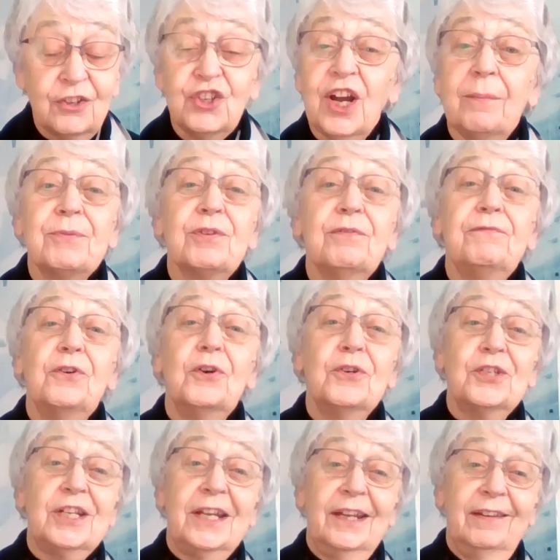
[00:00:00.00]
chapter
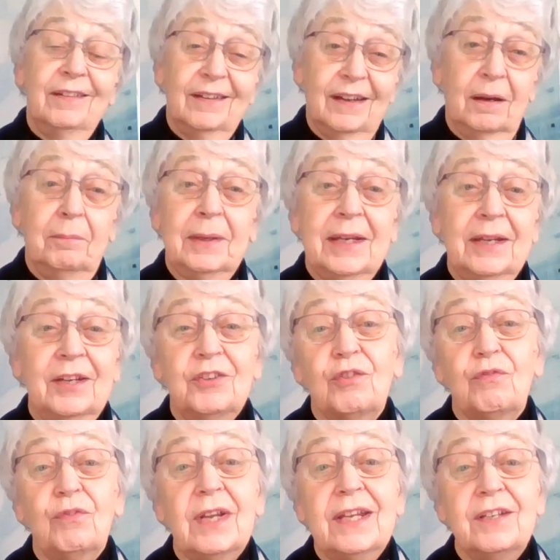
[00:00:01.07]
14, and beginning
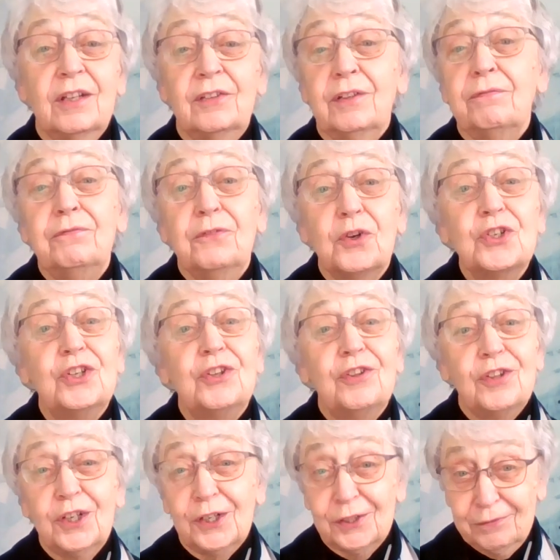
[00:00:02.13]
to read at the
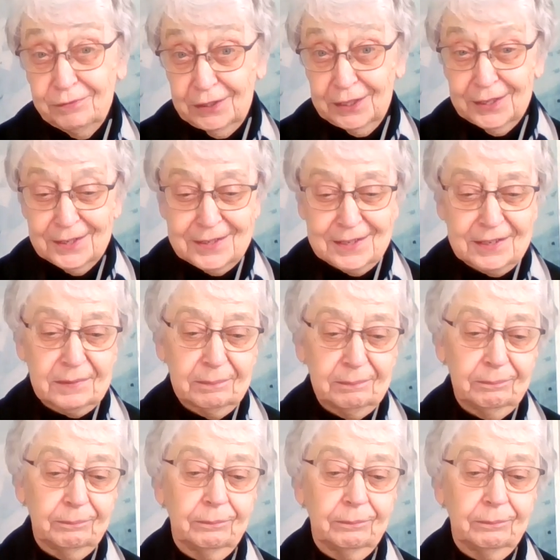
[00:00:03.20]
43rd verse.